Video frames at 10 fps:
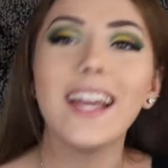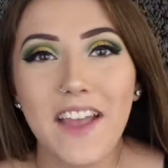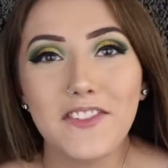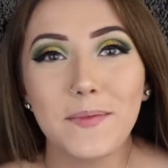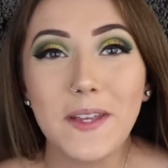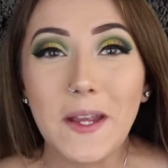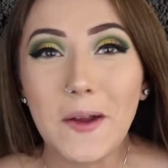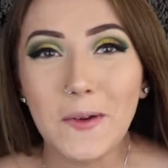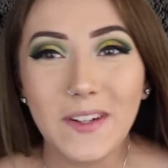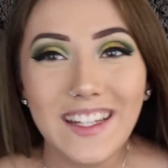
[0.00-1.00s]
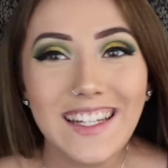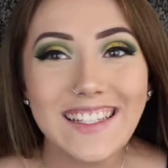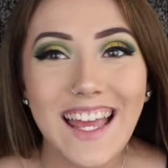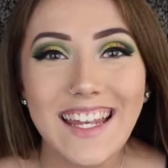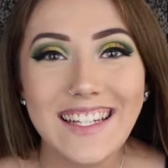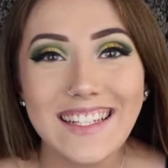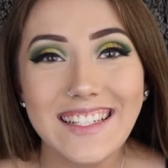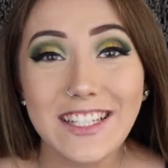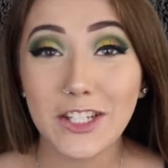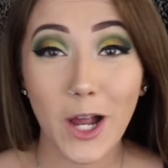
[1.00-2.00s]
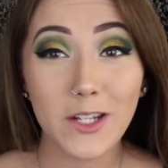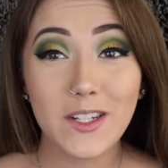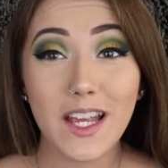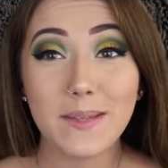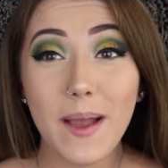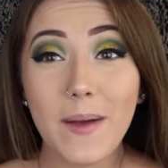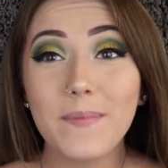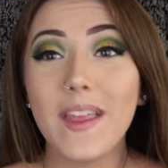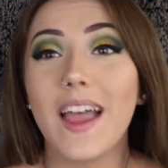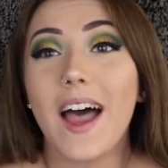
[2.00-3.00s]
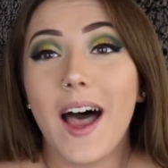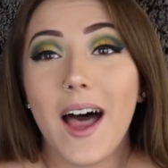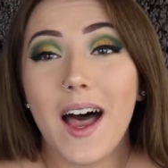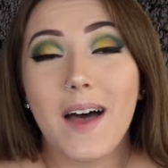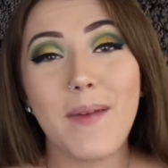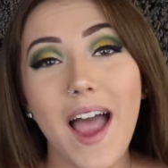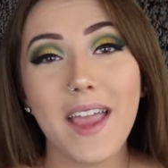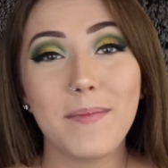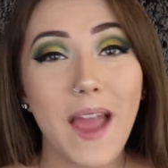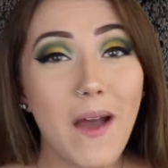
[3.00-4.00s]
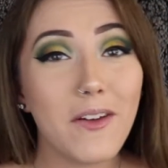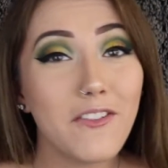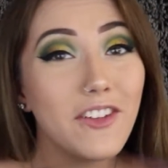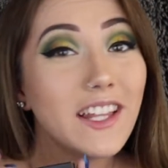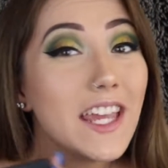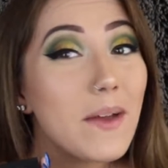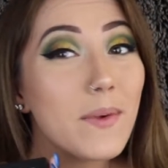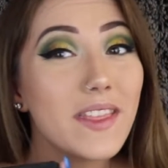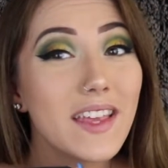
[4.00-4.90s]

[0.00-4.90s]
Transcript: I have something really exciting to talk to you guys about. Um, I am now an affiliate with